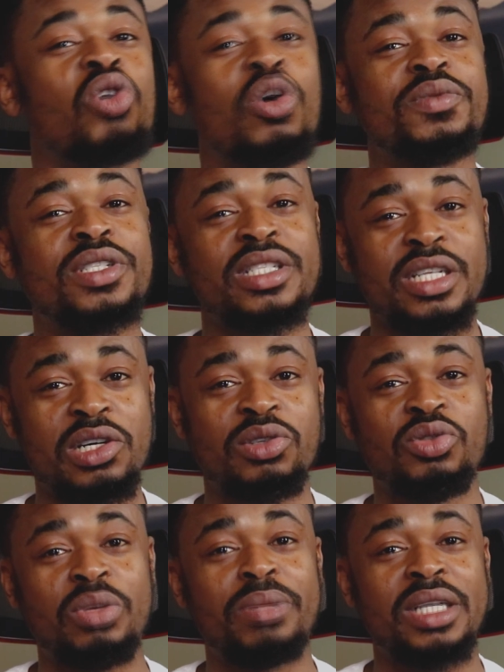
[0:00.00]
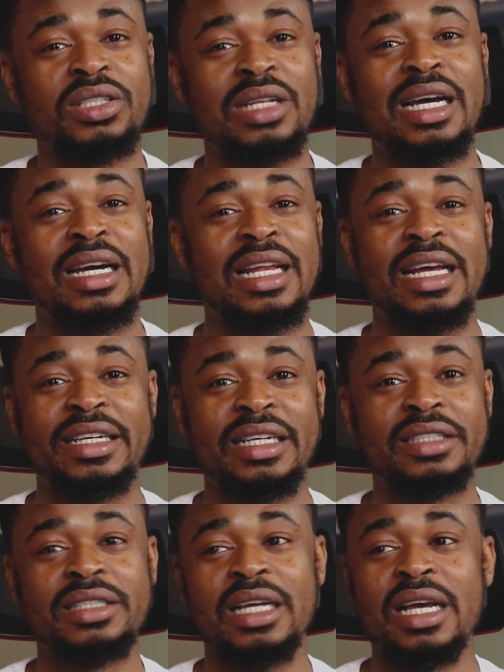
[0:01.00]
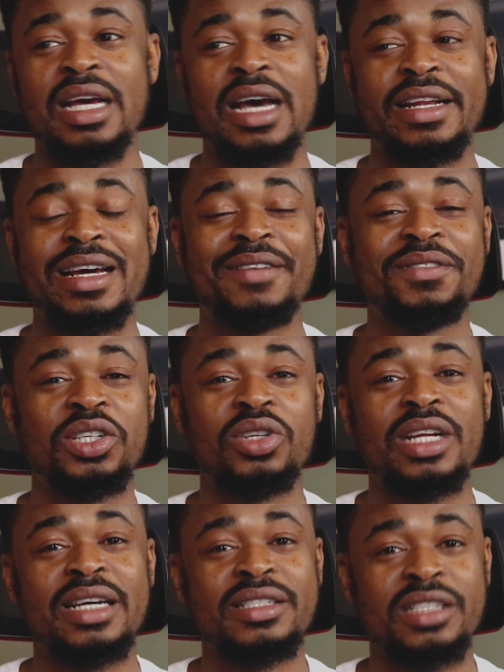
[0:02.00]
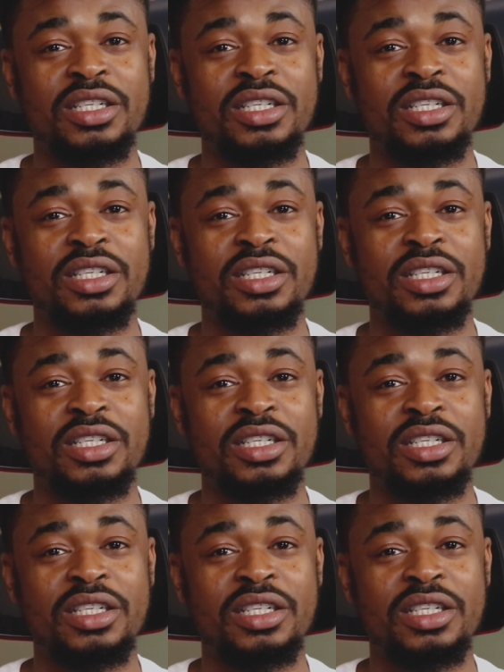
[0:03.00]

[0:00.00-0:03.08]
to upsell to a particular client, and having another